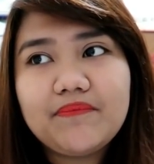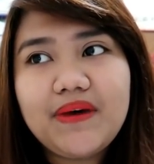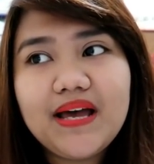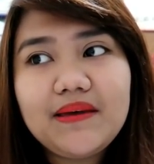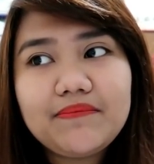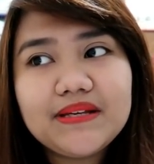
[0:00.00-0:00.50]

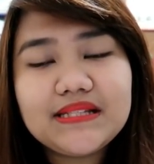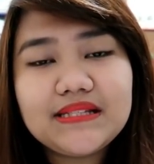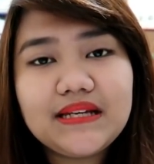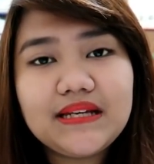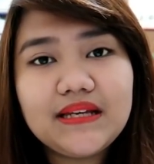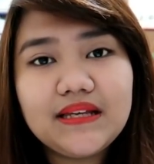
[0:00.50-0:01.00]
My
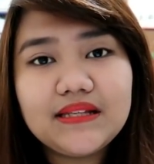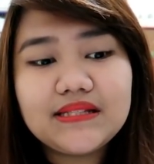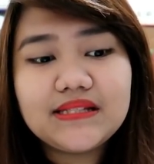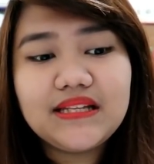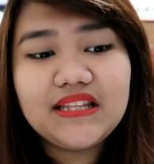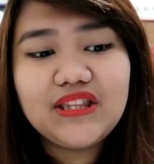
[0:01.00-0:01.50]

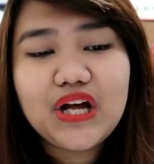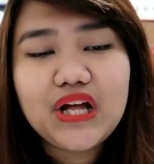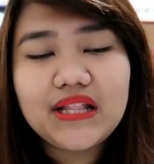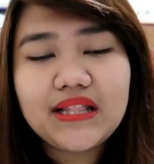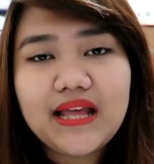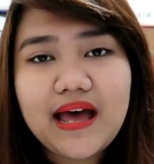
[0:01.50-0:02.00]
business did
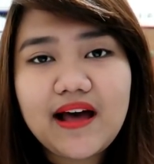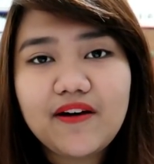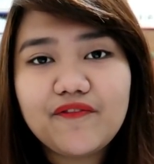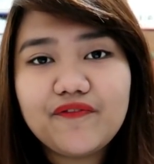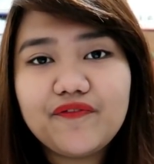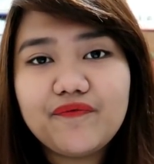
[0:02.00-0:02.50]
not
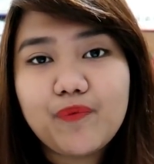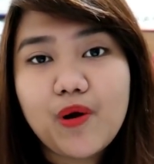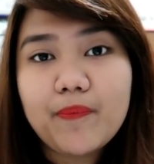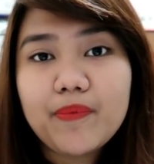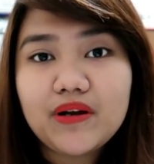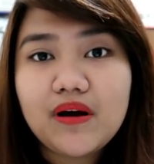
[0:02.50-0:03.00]
have
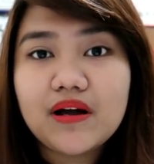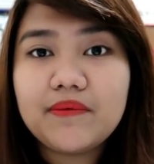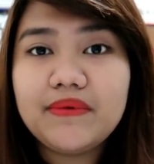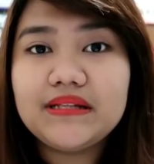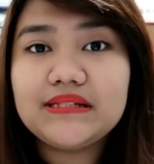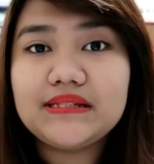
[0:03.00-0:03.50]
proper
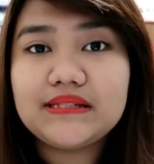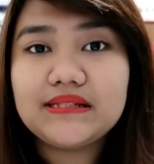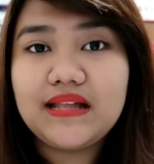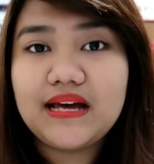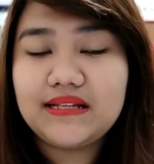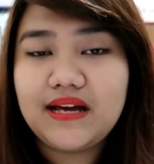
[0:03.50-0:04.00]
documents
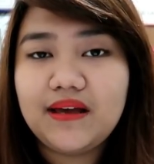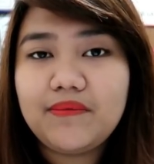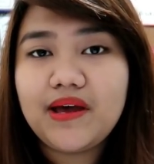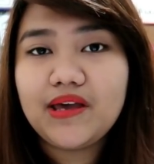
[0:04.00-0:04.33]
that time.